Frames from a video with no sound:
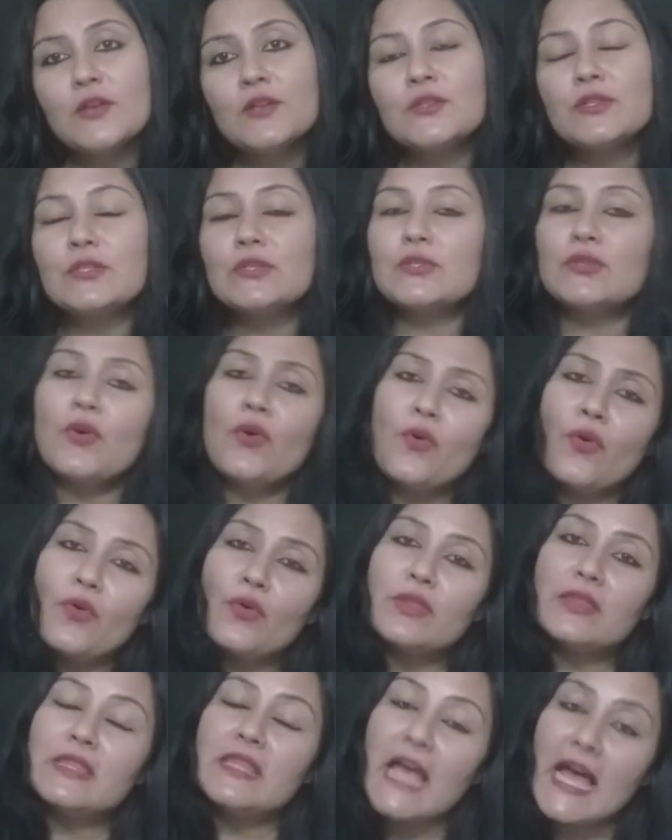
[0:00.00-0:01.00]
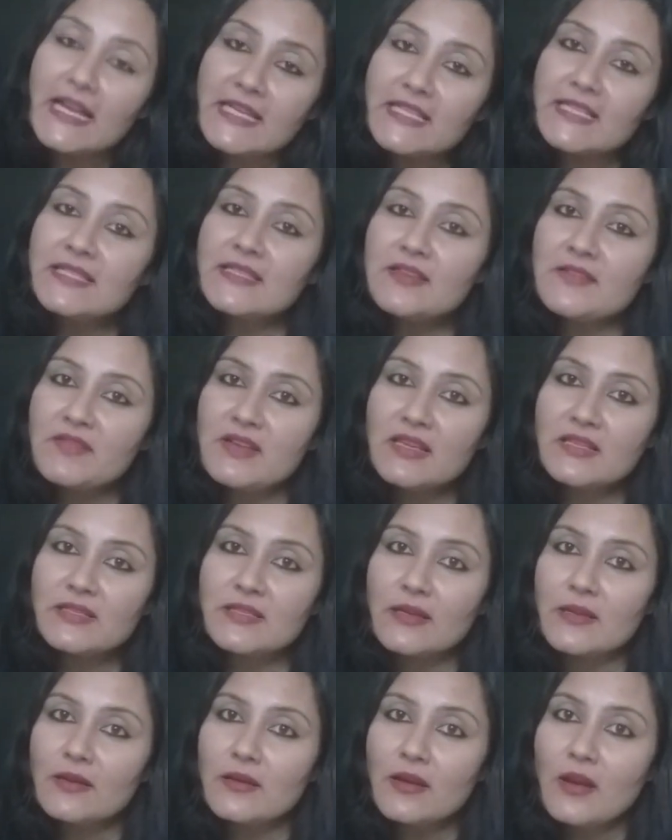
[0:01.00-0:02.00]
So that is the
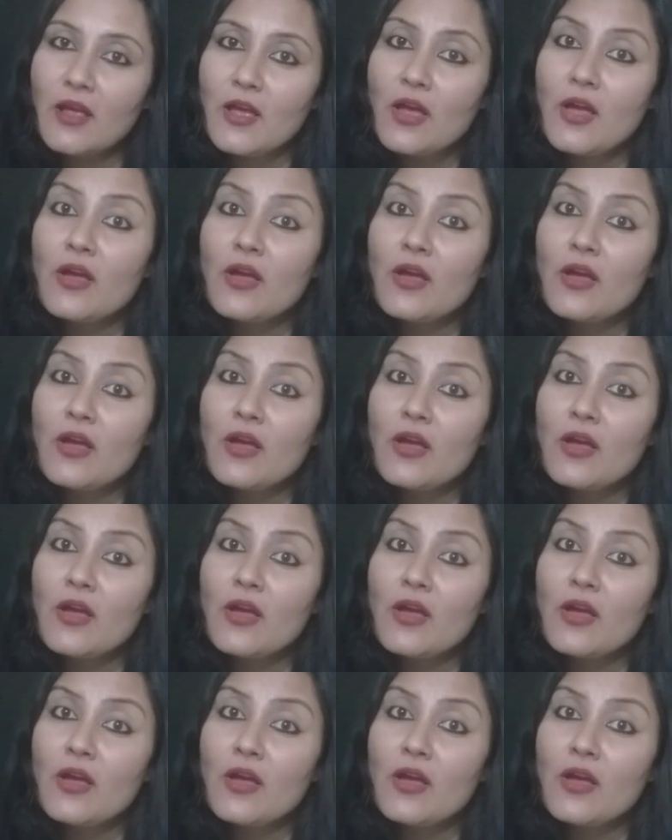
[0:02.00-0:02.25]
reason